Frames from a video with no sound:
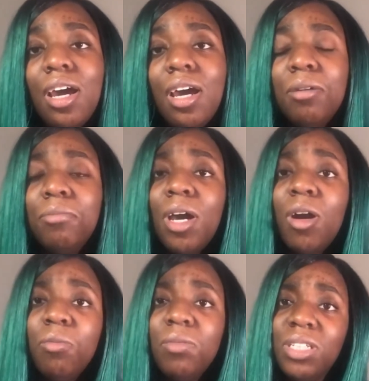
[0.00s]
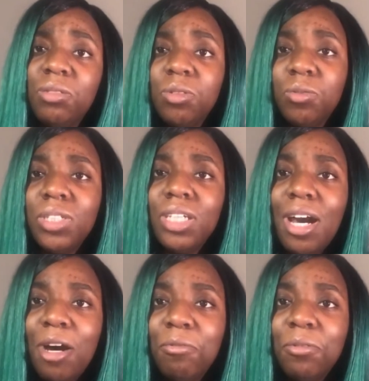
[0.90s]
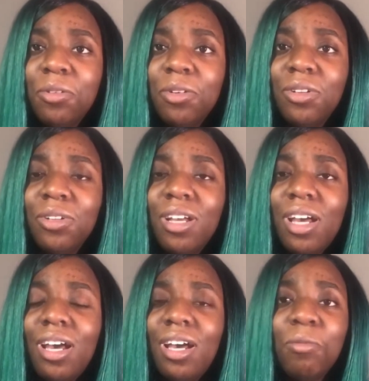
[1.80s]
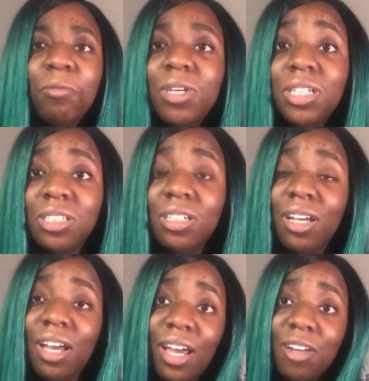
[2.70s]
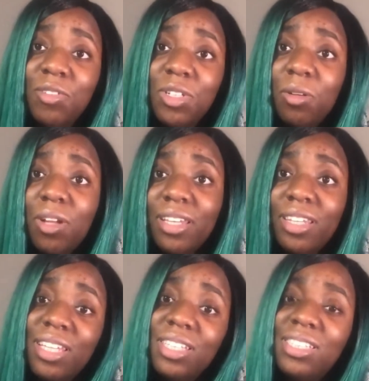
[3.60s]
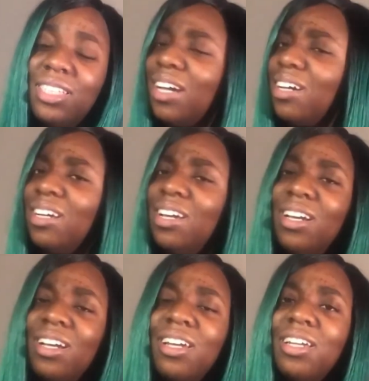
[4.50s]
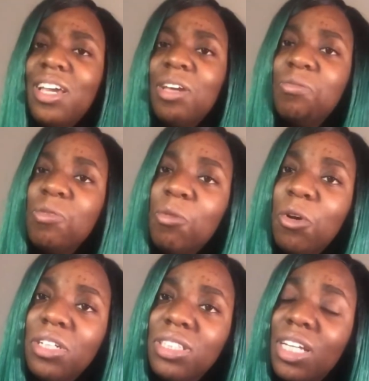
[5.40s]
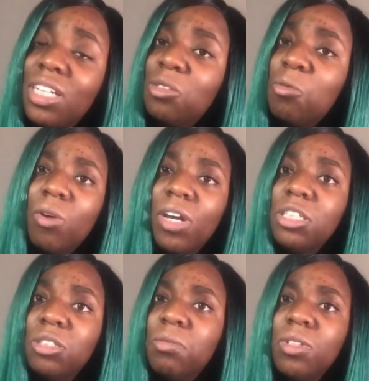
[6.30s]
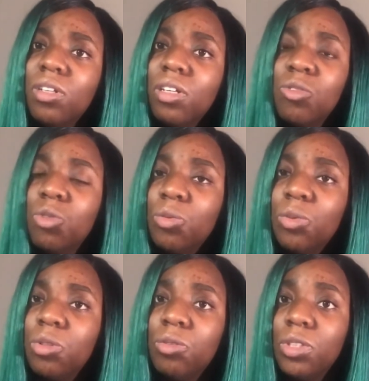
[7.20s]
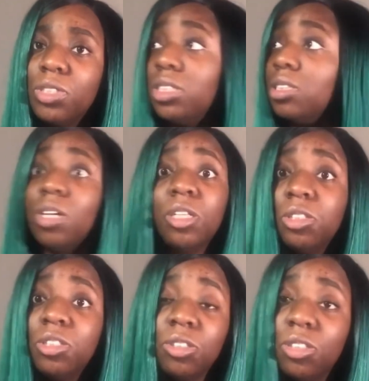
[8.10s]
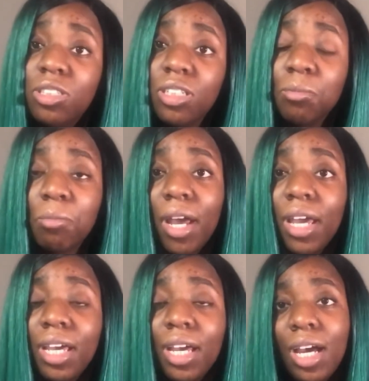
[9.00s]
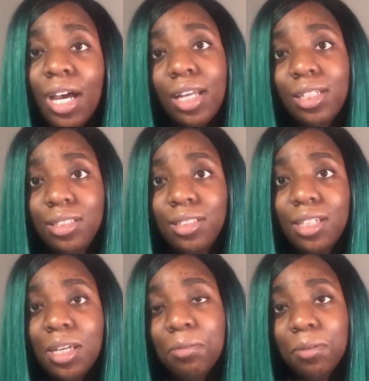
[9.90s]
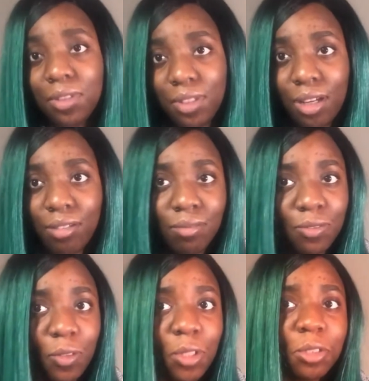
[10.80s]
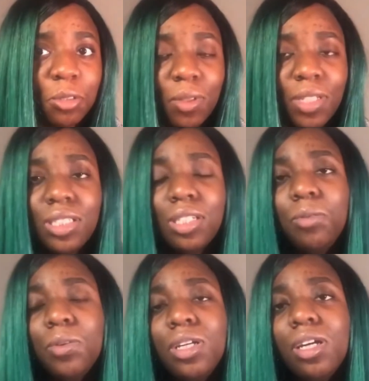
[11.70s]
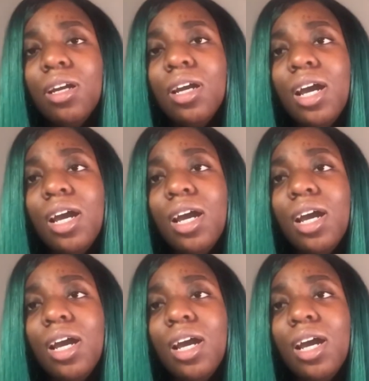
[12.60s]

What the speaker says: I hope this was really helpful. I wish I had a video like this that kind of gave me more insight into what I should be looking for universities, not just judging by a league table that fluctuates every year.